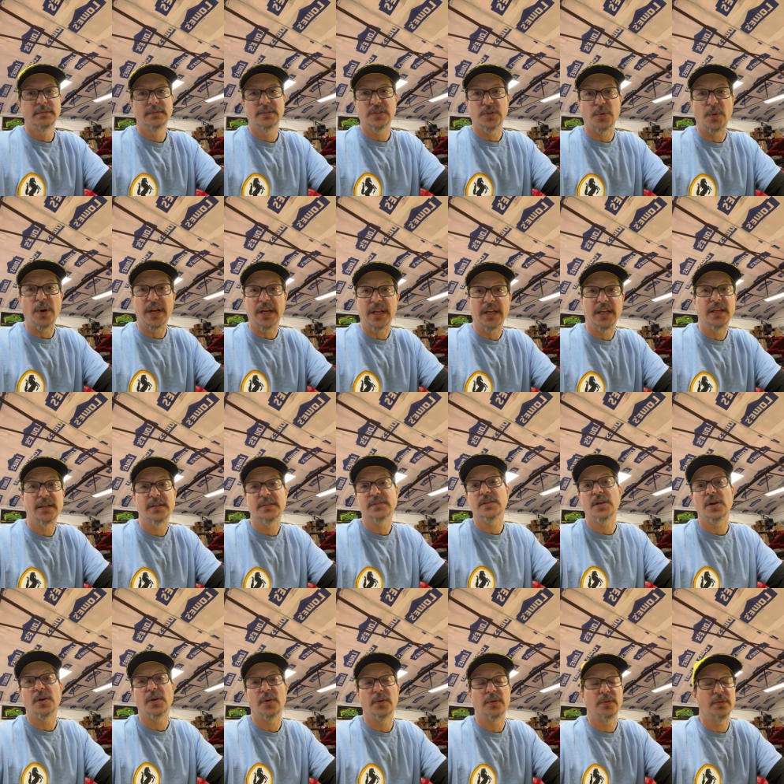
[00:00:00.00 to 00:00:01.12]
20.
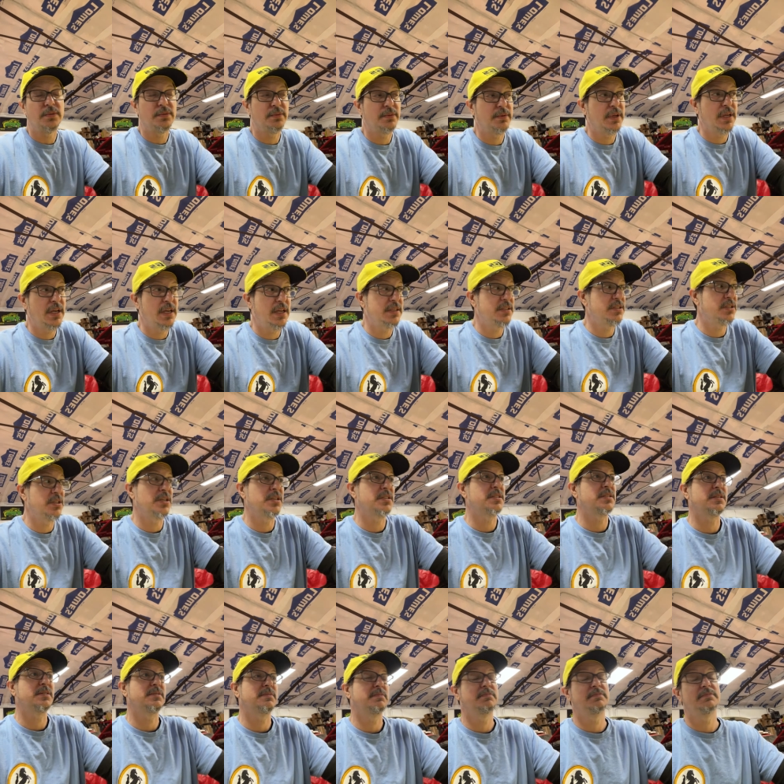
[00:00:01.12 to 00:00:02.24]
So it just
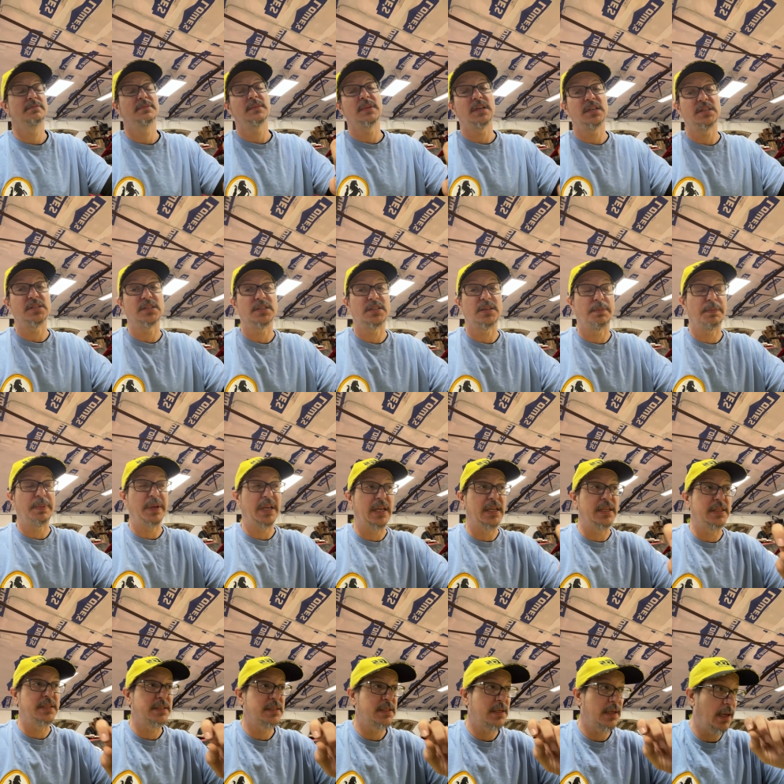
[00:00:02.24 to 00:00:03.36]

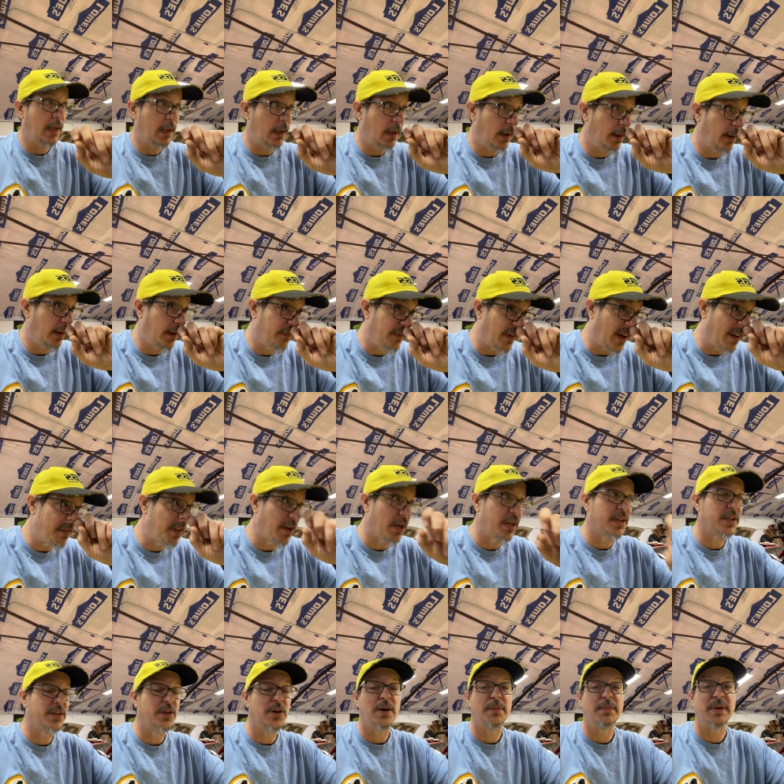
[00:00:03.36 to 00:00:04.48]
depends. If I'm gonna
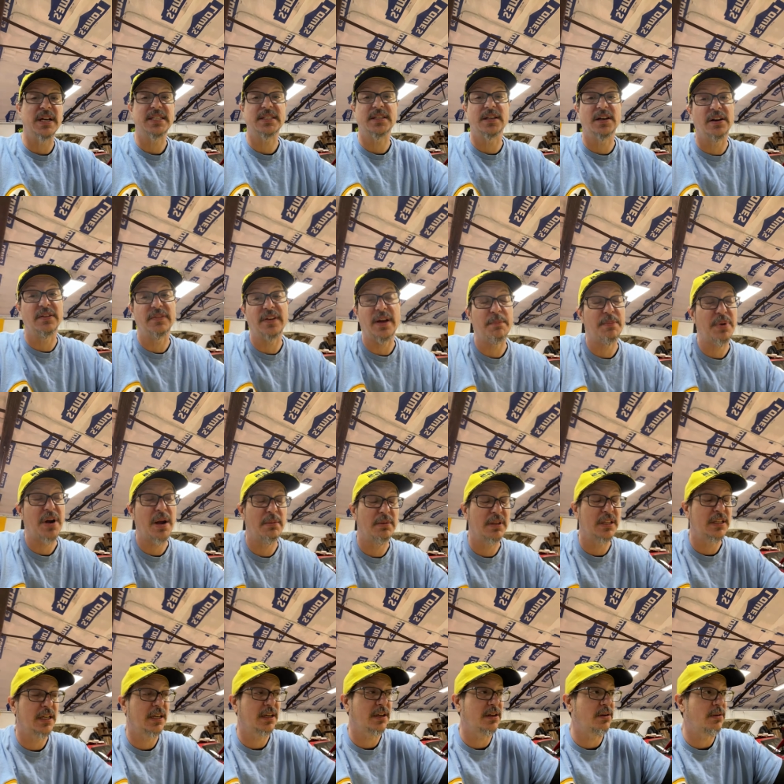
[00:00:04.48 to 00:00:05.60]
do it myself, I'm probably
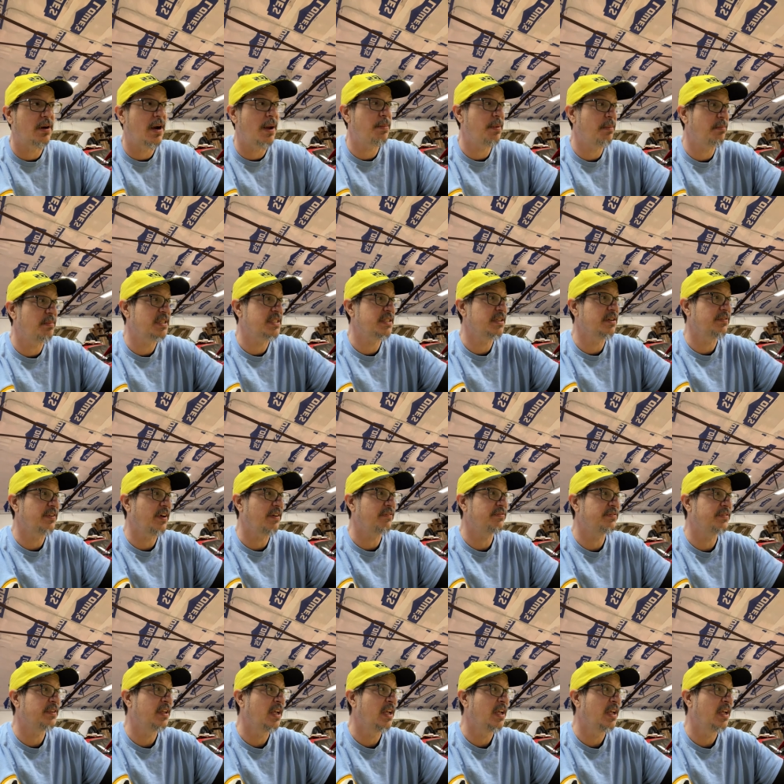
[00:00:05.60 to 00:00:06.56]
not gonna wrap it myself. I've